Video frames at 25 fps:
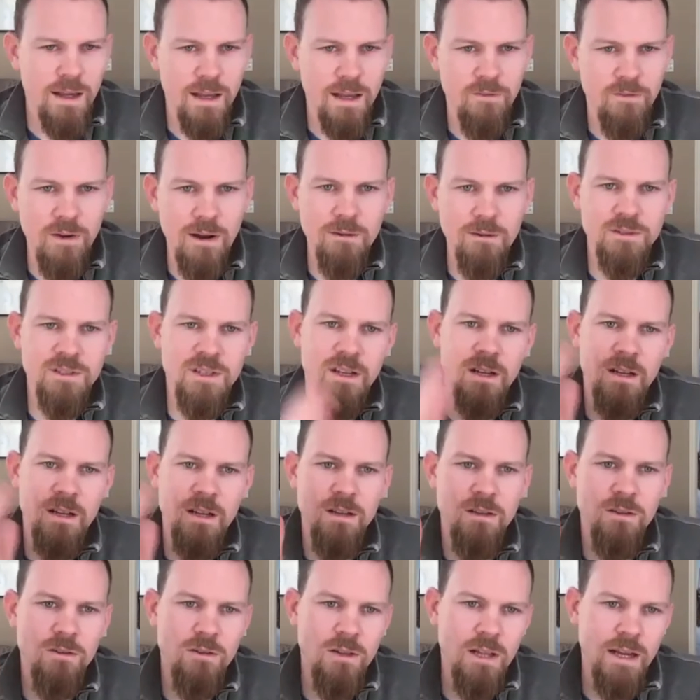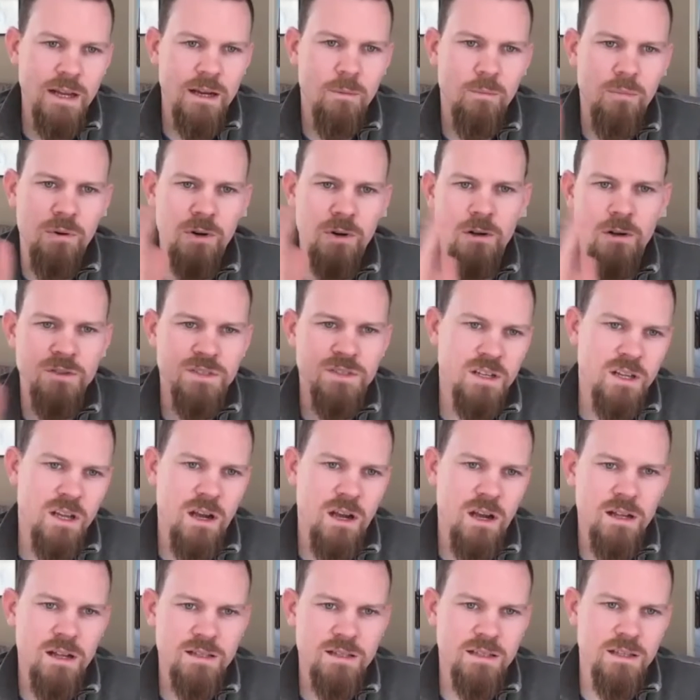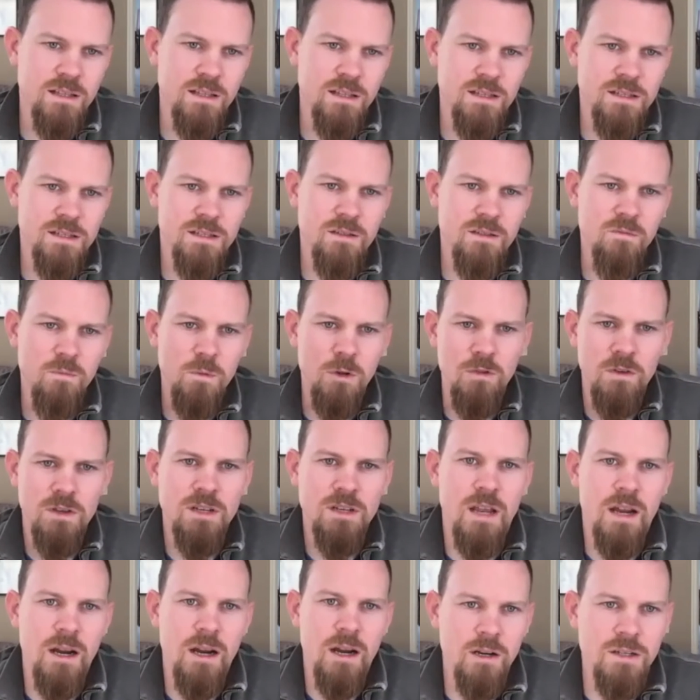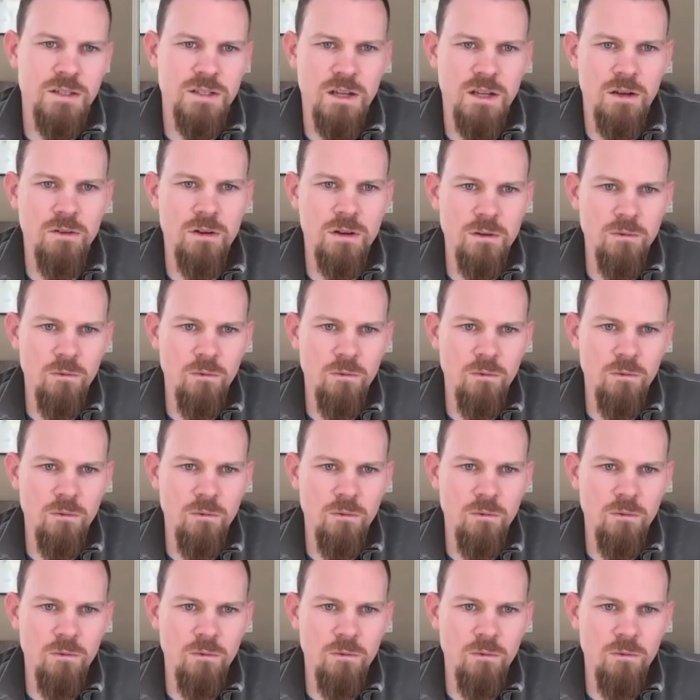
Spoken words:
if I was gonna do like a pros and cons list of moving to Arizona,